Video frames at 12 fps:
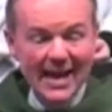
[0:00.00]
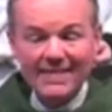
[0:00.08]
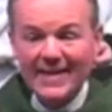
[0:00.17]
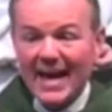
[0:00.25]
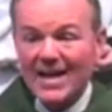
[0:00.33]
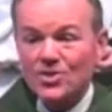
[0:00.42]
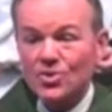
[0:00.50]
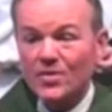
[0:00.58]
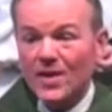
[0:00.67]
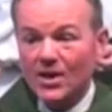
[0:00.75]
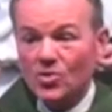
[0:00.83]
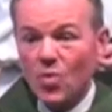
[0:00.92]
The answer to
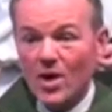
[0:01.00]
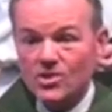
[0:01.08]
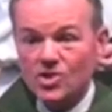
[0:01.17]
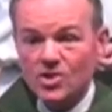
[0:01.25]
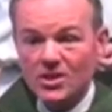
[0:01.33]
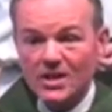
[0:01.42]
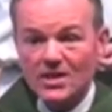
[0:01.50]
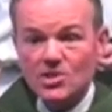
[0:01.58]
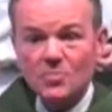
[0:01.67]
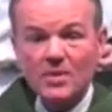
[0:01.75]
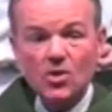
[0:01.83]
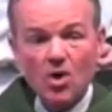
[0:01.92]
that question is
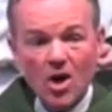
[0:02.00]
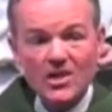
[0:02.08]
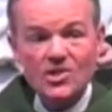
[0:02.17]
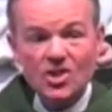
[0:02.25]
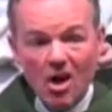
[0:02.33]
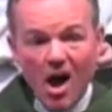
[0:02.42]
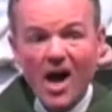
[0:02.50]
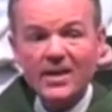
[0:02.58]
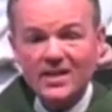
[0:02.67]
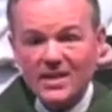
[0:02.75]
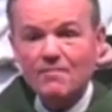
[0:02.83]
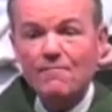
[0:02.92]
because
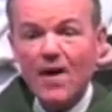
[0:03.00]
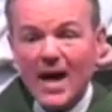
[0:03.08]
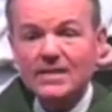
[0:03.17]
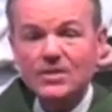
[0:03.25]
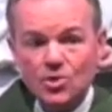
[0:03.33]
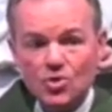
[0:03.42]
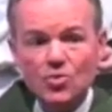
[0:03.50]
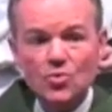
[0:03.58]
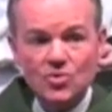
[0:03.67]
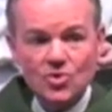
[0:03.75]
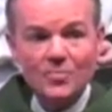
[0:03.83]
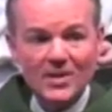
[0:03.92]
God invited you
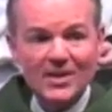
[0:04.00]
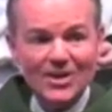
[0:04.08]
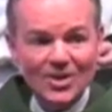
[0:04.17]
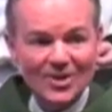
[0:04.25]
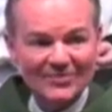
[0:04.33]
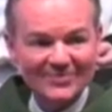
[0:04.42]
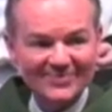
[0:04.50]
to be here.